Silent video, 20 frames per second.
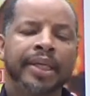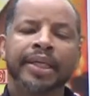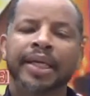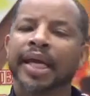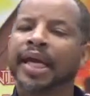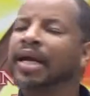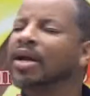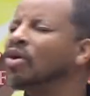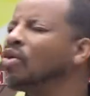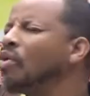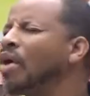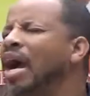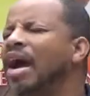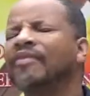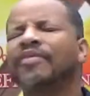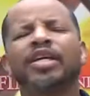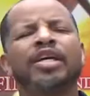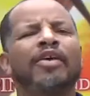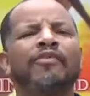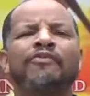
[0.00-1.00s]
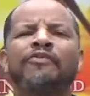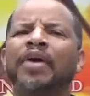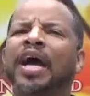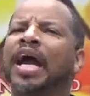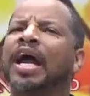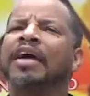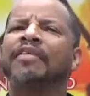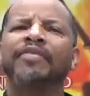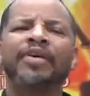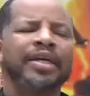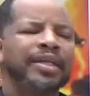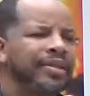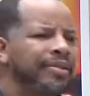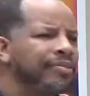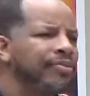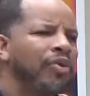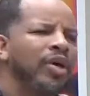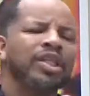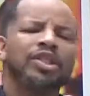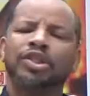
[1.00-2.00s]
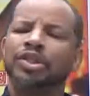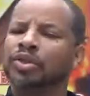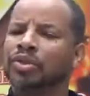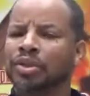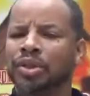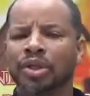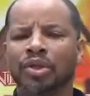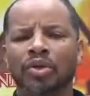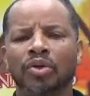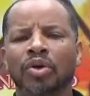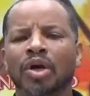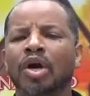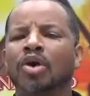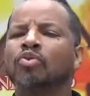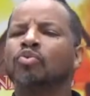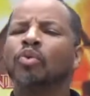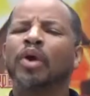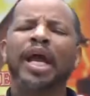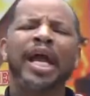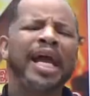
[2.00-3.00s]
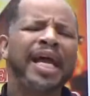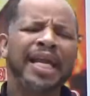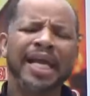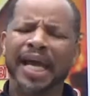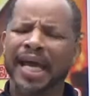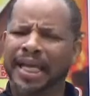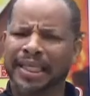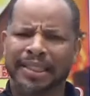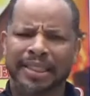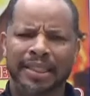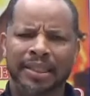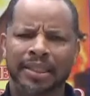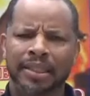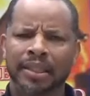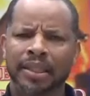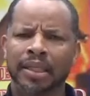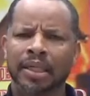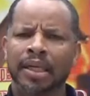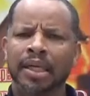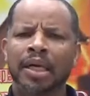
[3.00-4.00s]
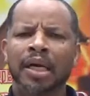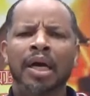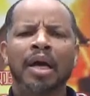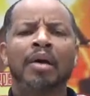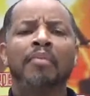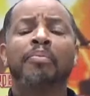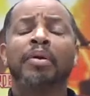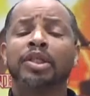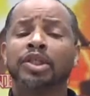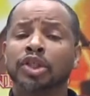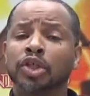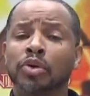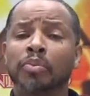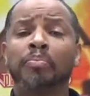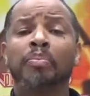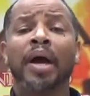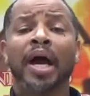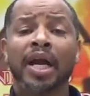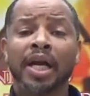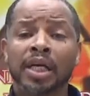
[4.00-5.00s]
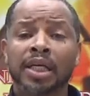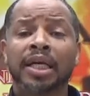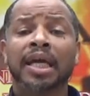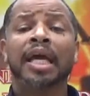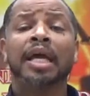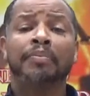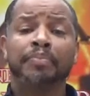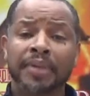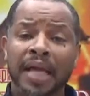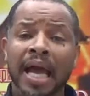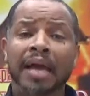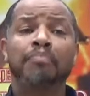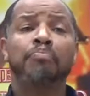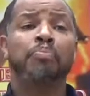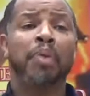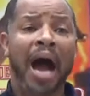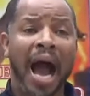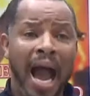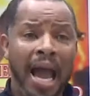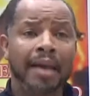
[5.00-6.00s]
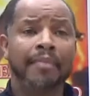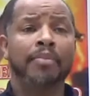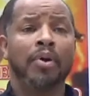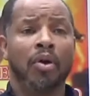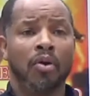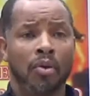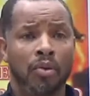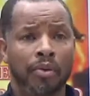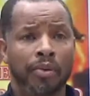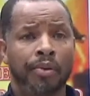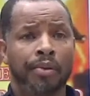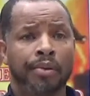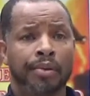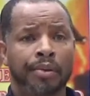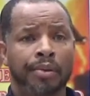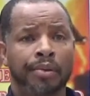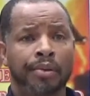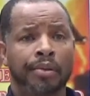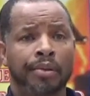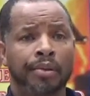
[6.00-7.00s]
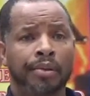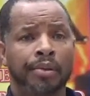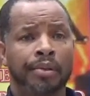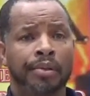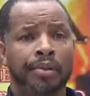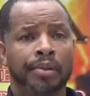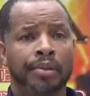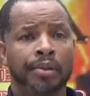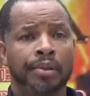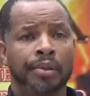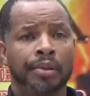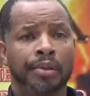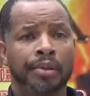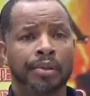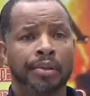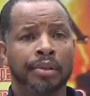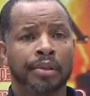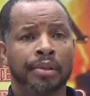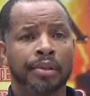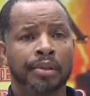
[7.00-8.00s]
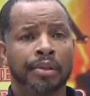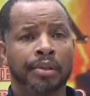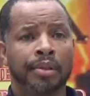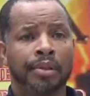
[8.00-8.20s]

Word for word: Get whoever your favorite, what you do, read it. Mm-hmm. But you better keep that Bible the Bible.